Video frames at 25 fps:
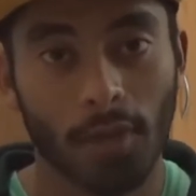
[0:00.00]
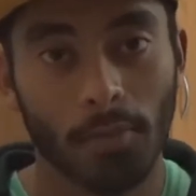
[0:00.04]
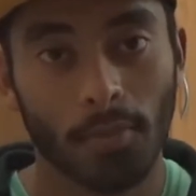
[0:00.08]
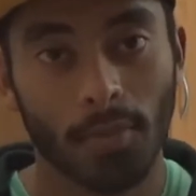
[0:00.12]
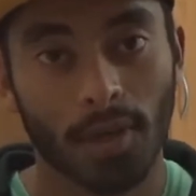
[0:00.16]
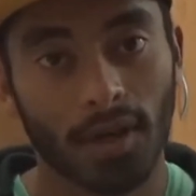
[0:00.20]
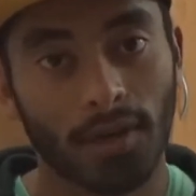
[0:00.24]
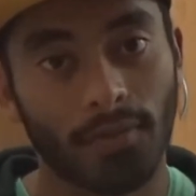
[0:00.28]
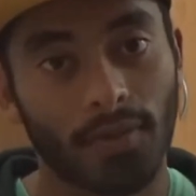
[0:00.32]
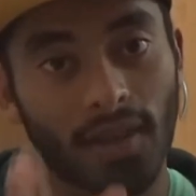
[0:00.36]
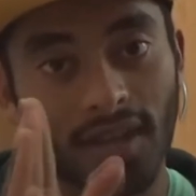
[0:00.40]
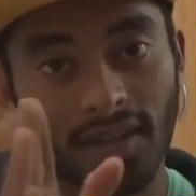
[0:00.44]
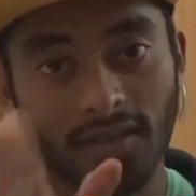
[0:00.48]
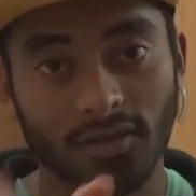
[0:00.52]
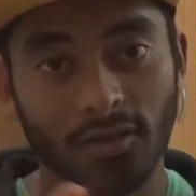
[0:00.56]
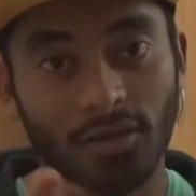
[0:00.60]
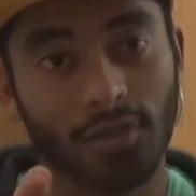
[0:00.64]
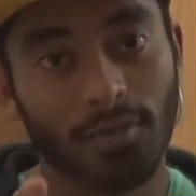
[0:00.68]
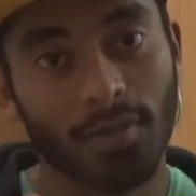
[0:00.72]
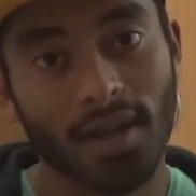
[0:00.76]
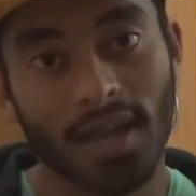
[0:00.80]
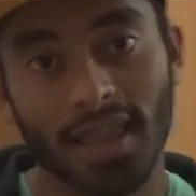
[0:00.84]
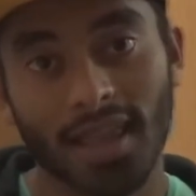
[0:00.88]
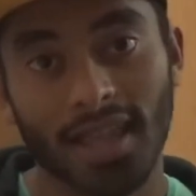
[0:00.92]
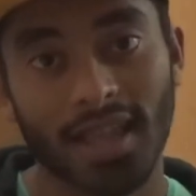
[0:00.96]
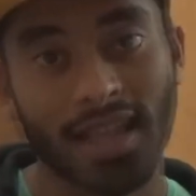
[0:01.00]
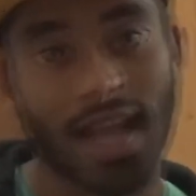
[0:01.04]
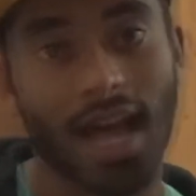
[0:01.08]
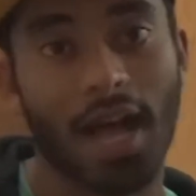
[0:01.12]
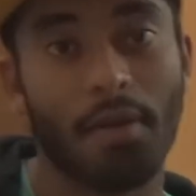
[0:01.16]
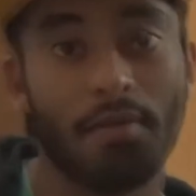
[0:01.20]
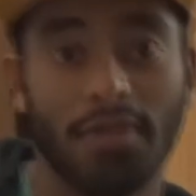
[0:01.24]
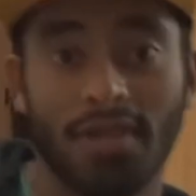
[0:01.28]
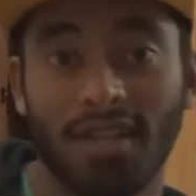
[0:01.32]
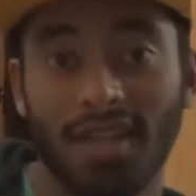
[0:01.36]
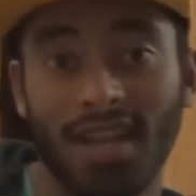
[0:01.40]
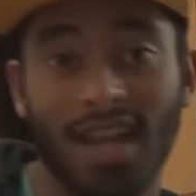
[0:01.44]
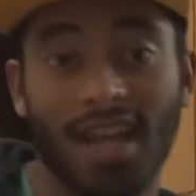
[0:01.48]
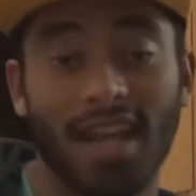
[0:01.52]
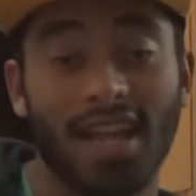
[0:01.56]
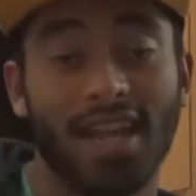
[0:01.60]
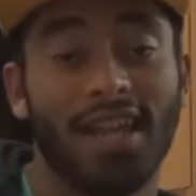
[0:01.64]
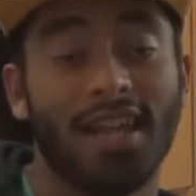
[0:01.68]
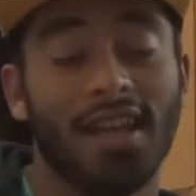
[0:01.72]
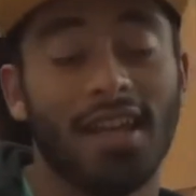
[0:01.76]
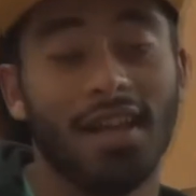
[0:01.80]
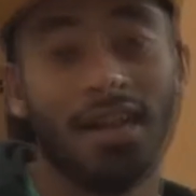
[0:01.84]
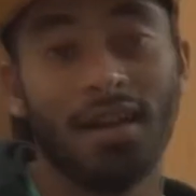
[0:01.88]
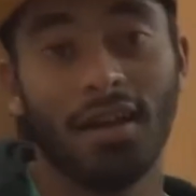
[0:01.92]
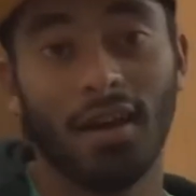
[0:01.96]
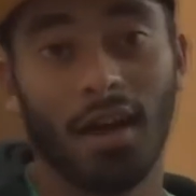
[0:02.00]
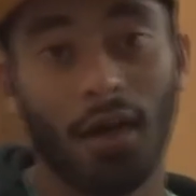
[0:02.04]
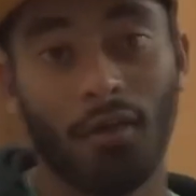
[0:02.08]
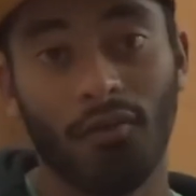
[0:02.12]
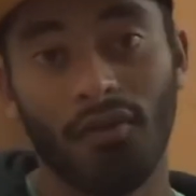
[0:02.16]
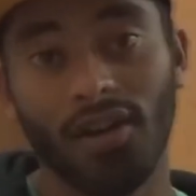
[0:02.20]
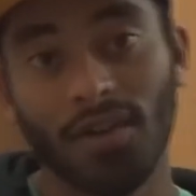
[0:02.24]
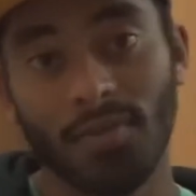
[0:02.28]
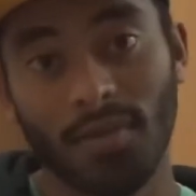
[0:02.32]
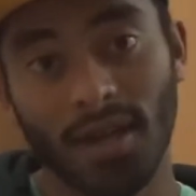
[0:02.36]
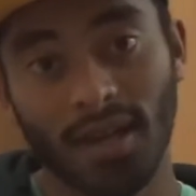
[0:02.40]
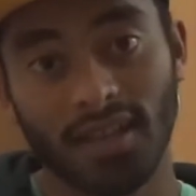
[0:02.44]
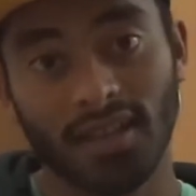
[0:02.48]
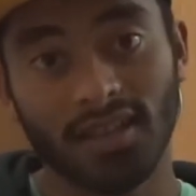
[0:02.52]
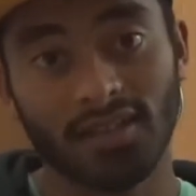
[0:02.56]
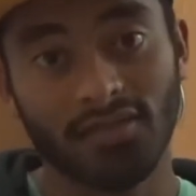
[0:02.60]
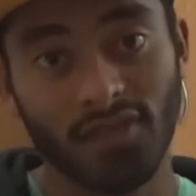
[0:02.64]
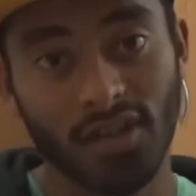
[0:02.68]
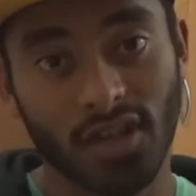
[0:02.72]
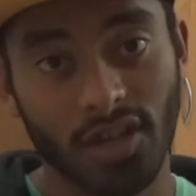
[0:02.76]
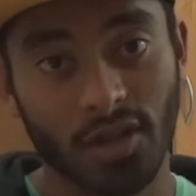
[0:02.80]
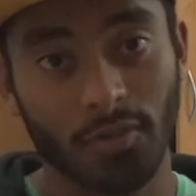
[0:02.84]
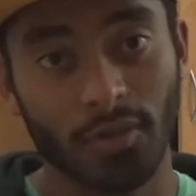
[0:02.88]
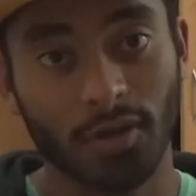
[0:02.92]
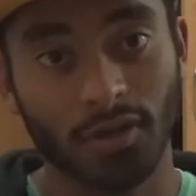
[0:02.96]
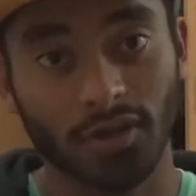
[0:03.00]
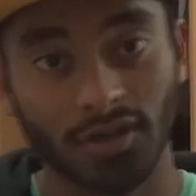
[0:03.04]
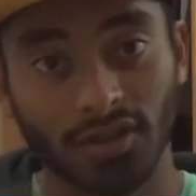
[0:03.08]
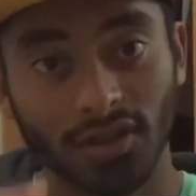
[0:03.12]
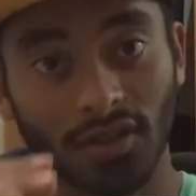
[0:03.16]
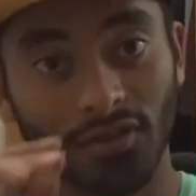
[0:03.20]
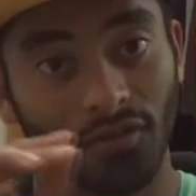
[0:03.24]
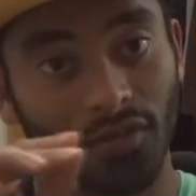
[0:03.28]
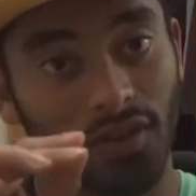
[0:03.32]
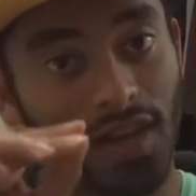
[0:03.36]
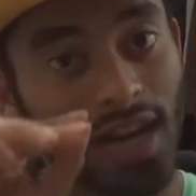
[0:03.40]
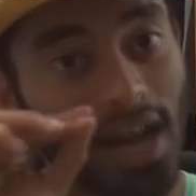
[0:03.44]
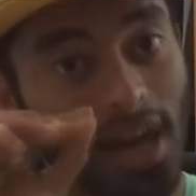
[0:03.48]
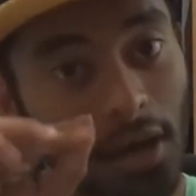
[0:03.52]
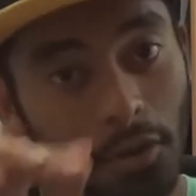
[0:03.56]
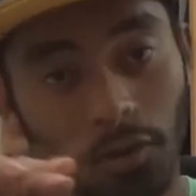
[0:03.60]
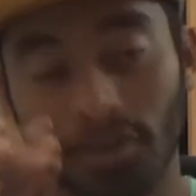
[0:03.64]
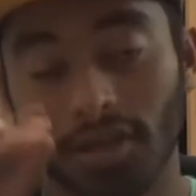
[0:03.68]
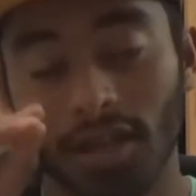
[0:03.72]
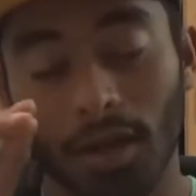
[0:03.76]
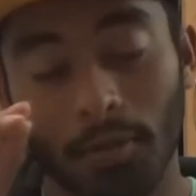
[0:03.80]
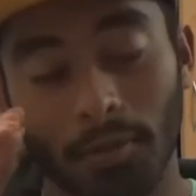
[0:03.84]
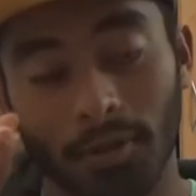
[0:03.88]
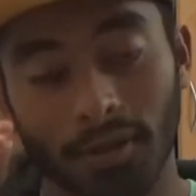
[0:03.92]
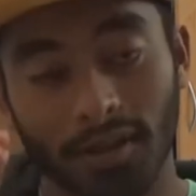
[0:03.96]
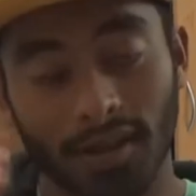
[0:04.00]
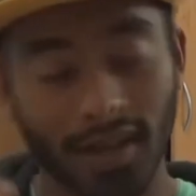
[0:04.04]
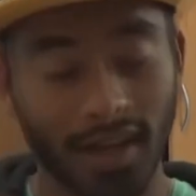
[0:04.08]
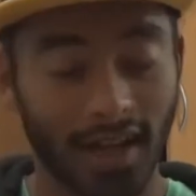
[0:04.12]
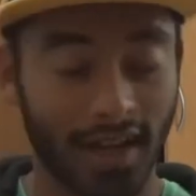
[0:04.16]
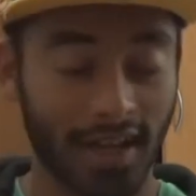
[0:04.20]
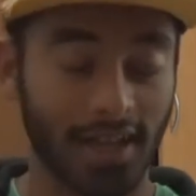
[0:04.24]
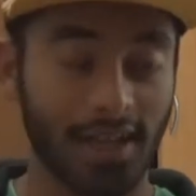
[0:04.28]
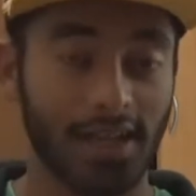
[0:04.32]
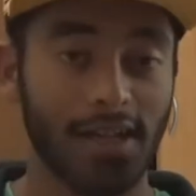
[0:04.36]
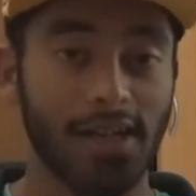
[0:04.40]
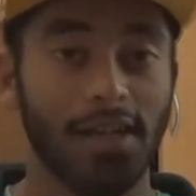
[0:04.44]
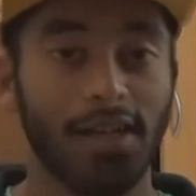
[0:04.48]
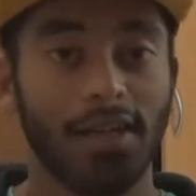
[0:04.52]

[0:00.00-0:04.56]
But that's not the main thing that happened today. I'm really making this video because something else happened today.